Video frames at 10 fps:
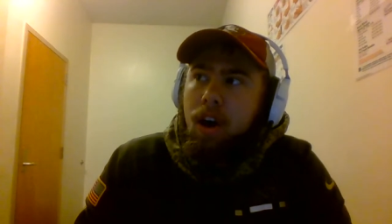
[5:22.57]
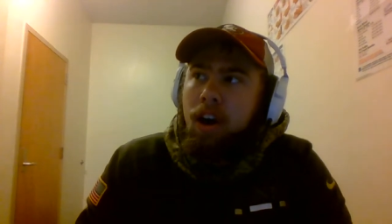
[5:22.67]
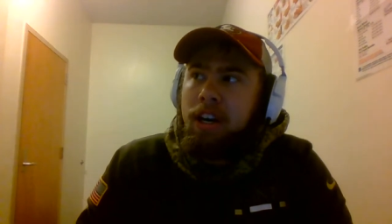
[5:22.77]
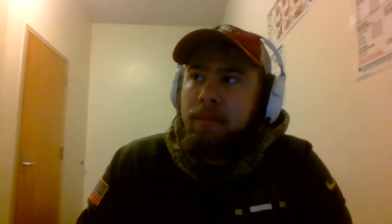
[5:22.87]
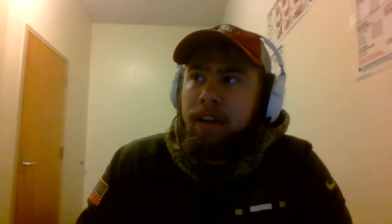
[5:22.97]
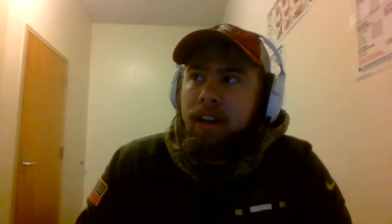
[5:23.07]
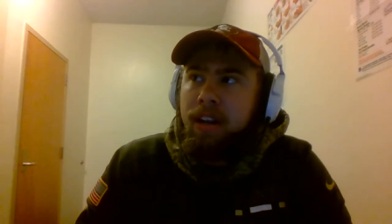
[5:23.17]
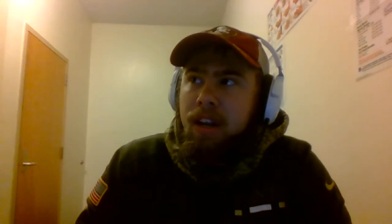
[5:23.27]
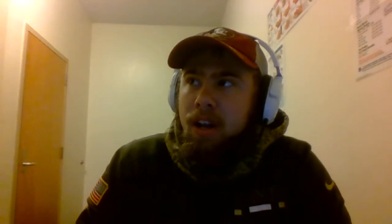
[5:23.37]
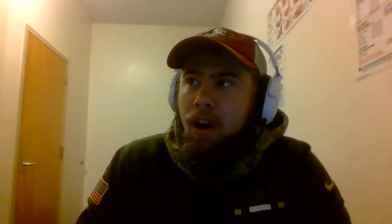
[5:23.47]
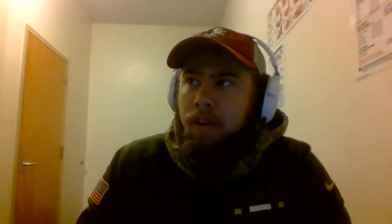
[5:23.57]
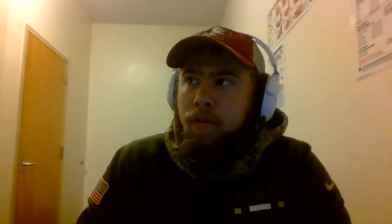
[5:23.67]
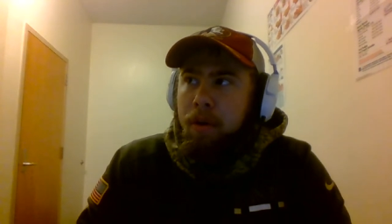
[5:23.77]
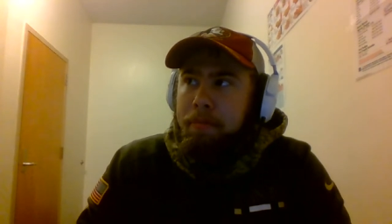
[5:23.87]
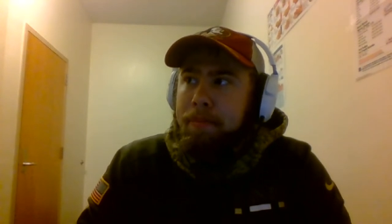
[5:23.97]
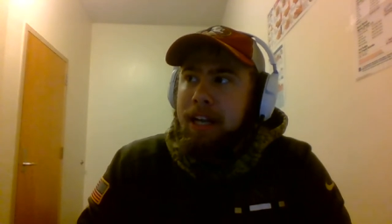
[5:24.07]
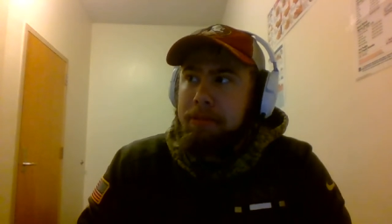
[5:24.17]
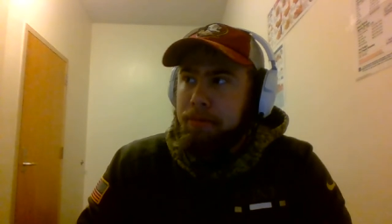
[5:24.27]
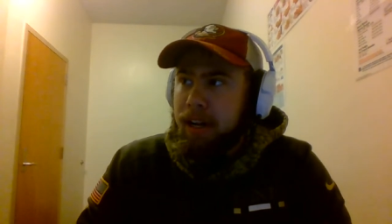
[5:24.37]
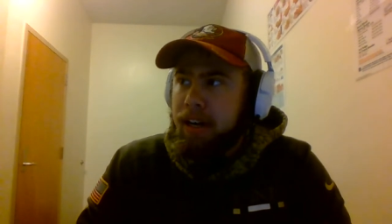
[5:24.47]
arguably our four
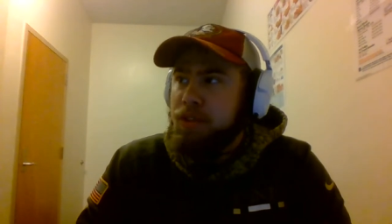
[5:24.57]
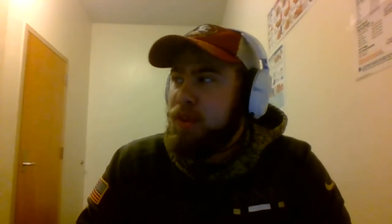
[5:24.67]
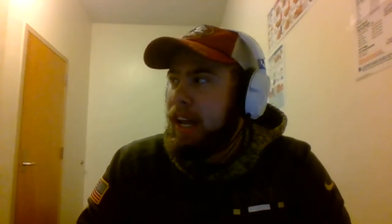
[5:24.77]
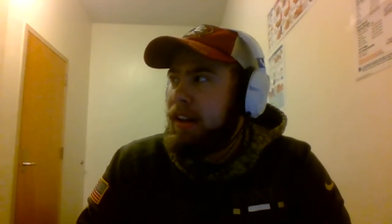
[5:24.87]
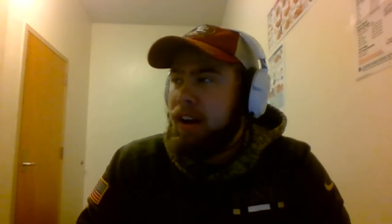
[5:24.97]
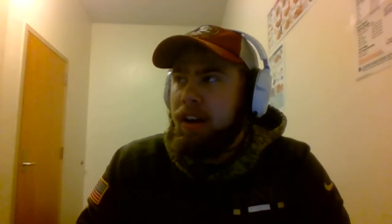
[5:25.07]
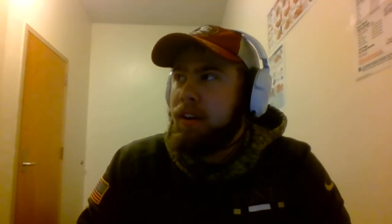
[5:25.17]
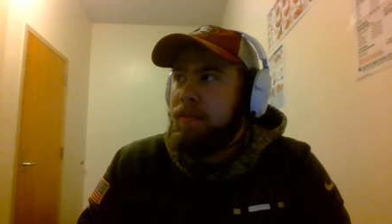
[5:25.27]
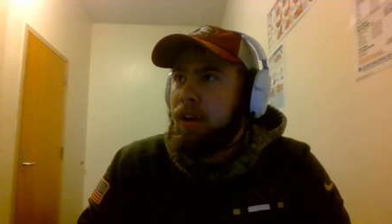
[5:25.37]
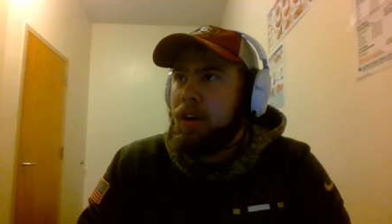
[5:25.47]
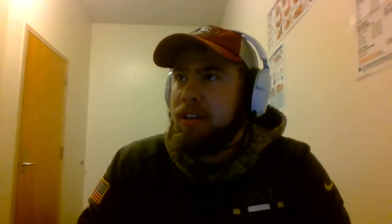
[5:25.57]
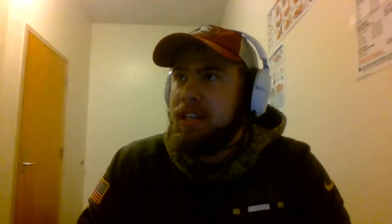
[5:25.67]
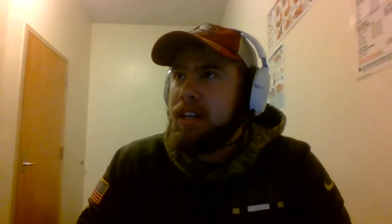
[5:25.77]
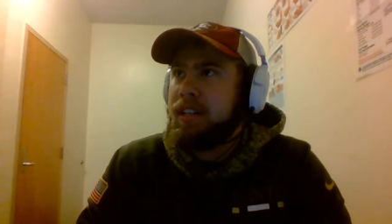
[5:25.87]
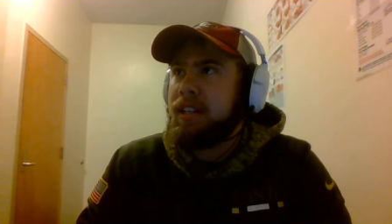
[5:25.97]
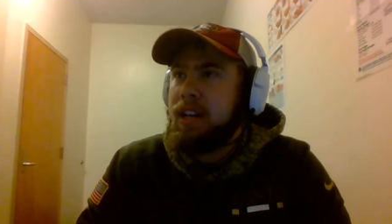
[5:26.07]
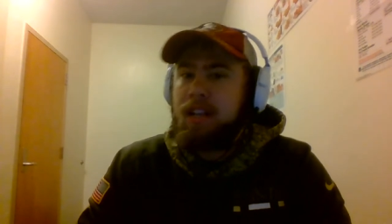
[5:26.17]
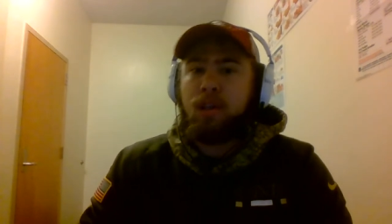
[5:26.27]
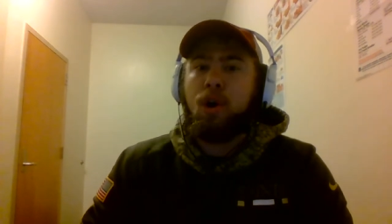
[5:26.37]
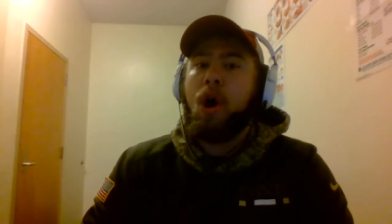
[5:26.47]
best players we of our season.
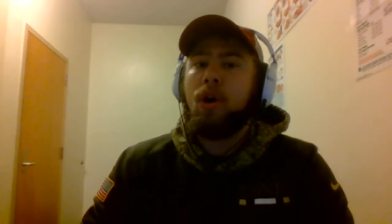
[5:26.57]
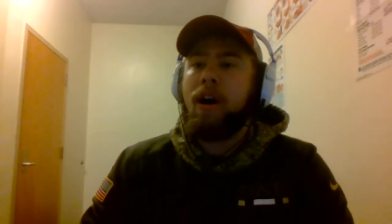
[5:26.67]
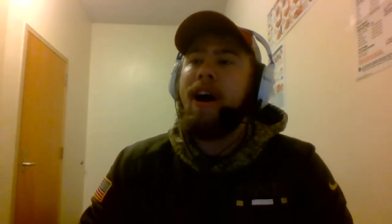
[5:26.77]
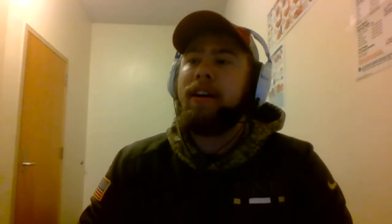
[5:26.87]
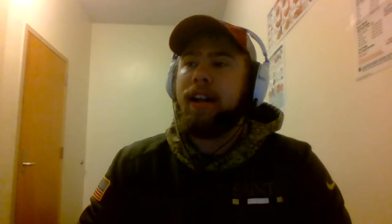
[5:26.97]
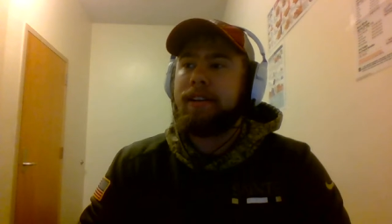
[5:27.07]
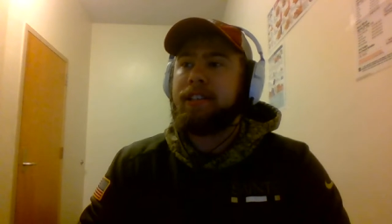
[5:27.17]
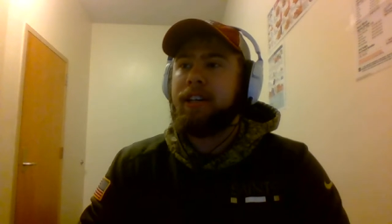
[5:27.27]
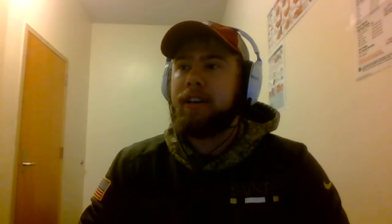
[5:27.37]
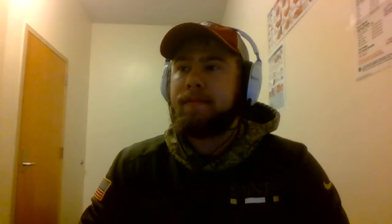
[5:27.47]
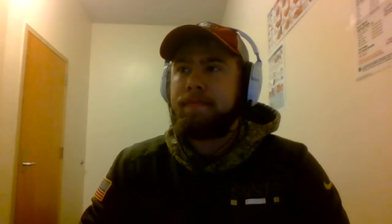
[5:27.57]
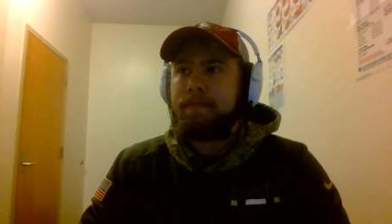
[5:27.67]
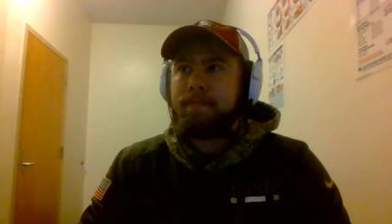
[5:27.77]
They're all gone next year.